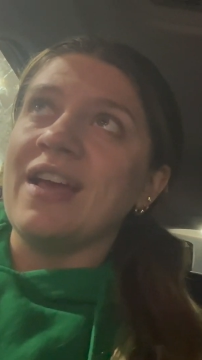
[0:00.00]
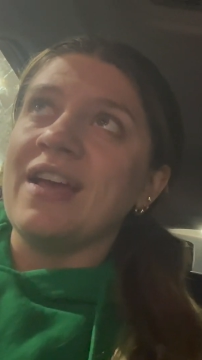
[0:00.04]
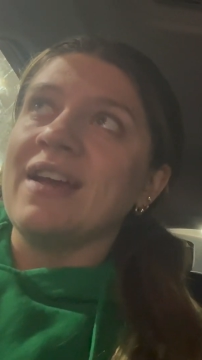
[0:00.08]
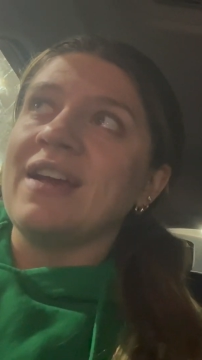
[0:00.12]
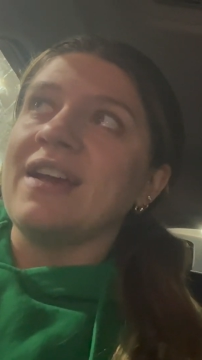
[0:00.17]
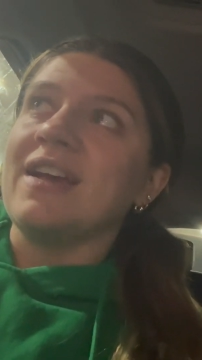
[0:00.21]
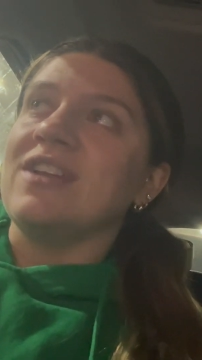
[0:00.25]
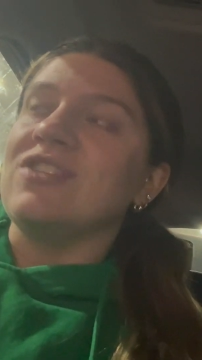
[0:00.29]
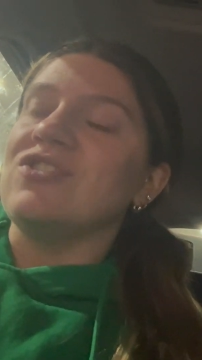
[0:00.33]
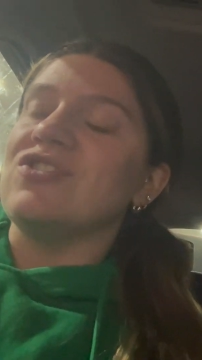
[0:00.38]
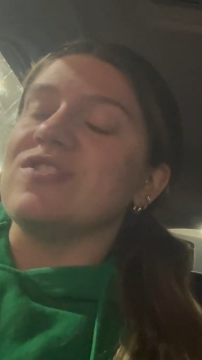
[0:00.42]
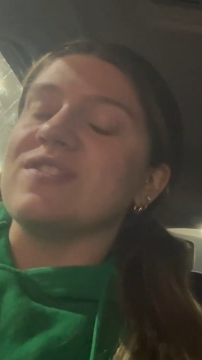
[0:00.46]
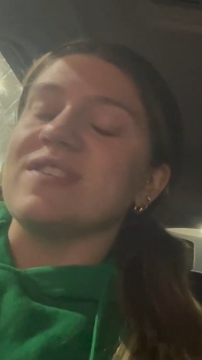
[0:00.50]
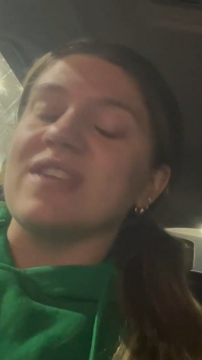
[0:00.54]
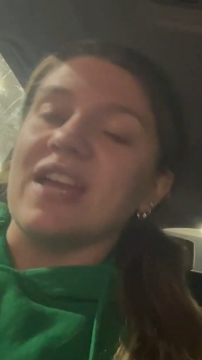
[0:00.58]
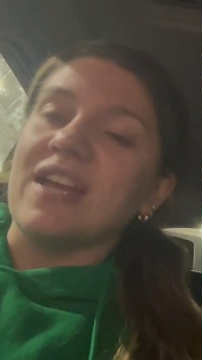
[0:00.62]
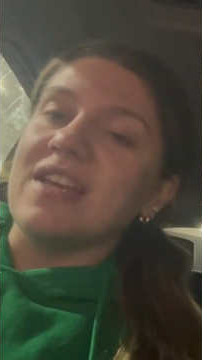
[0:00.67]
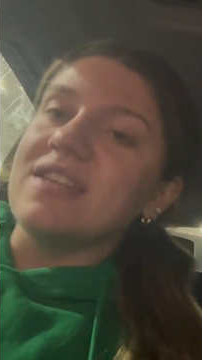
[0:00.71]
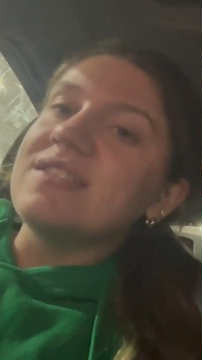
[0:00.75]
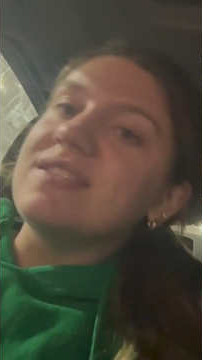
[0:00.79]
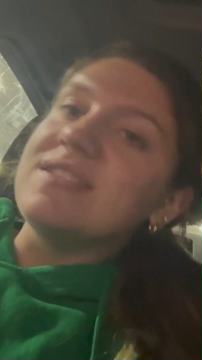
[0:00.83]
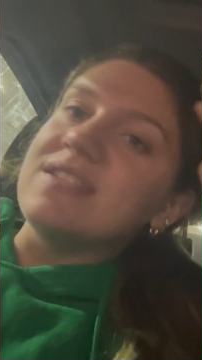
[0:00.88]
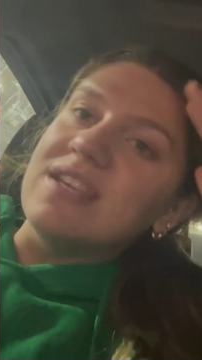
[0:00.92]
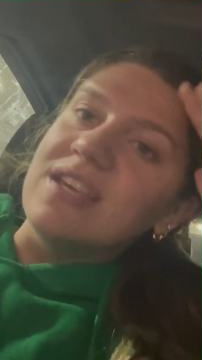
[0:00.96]
and just like
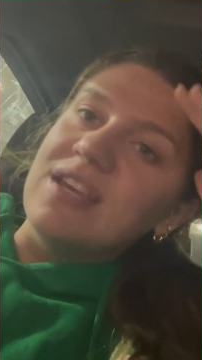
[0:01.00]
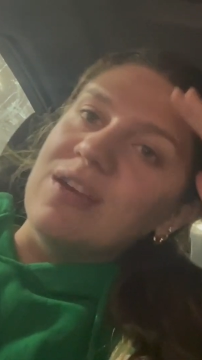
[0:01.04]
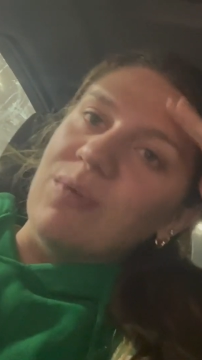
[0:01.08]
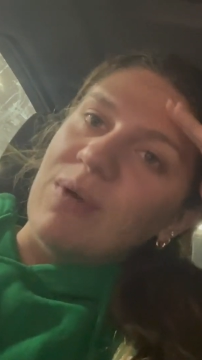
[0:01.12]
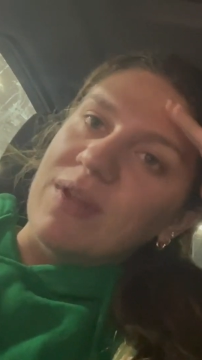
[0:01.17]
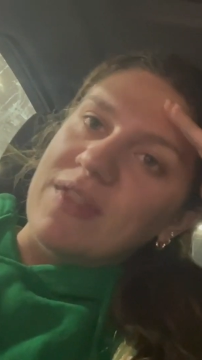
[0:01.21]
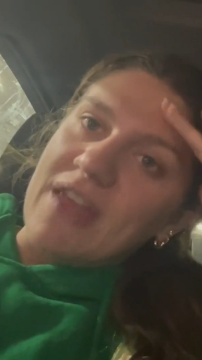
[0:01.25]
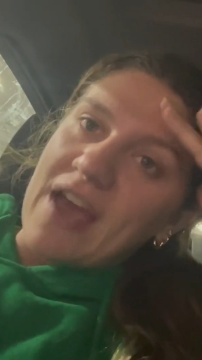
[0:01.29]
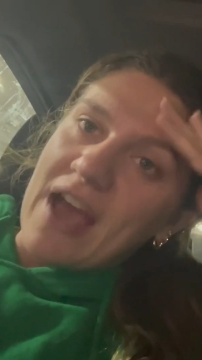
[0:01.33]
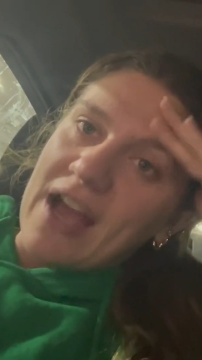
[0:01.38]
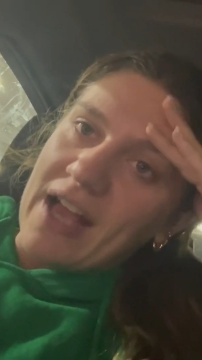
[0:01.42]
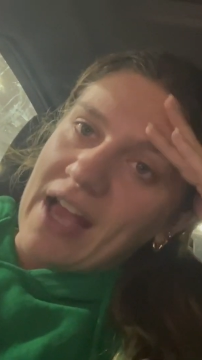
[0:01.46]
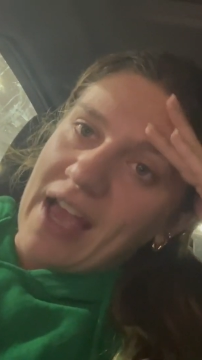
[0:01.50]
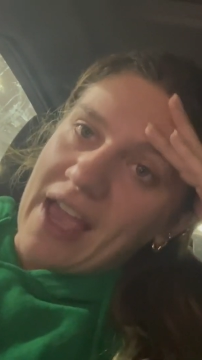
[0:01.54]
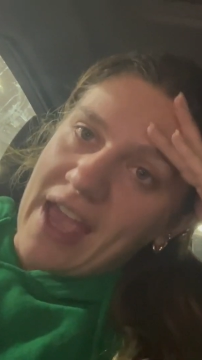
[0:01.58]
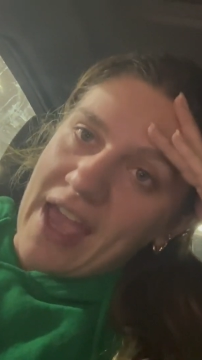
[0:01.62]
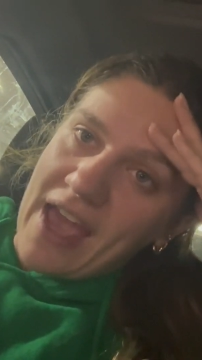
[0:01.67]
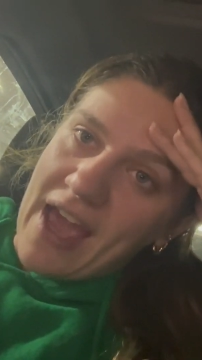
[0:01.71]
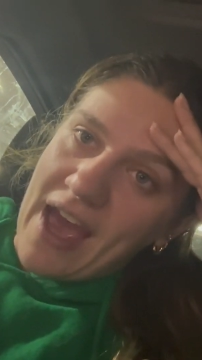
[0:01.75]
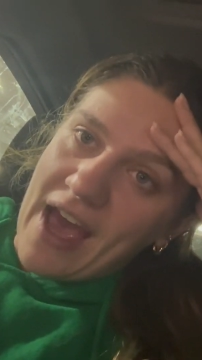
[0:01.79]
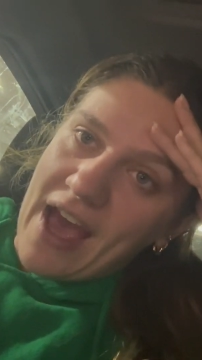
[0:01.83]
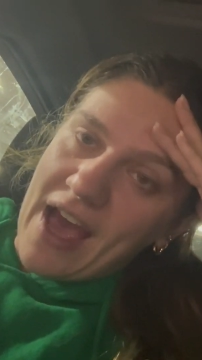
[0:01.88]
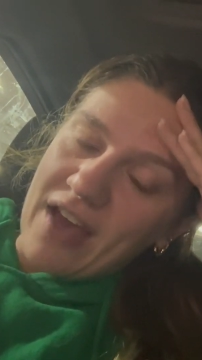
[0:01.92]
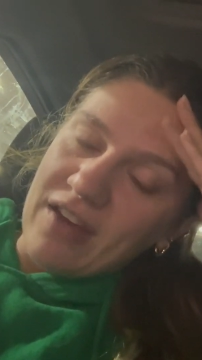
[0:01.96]
see what the heck I
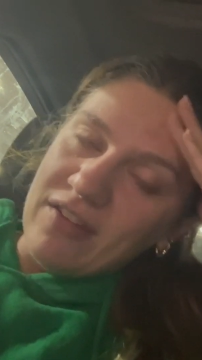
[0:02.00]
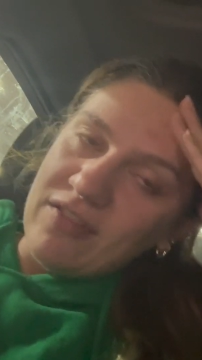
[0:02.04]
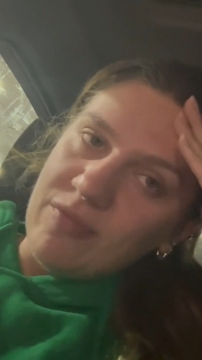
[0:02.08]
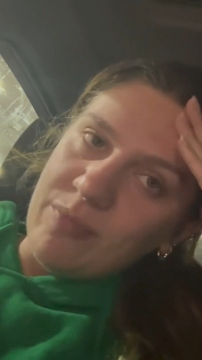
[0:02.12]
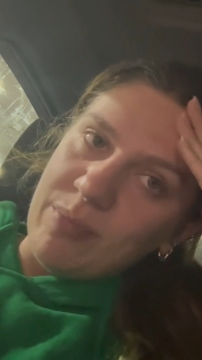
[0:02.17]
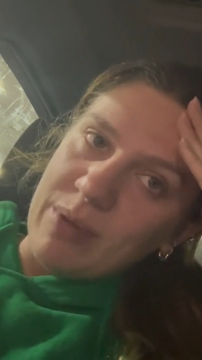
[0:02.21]
have.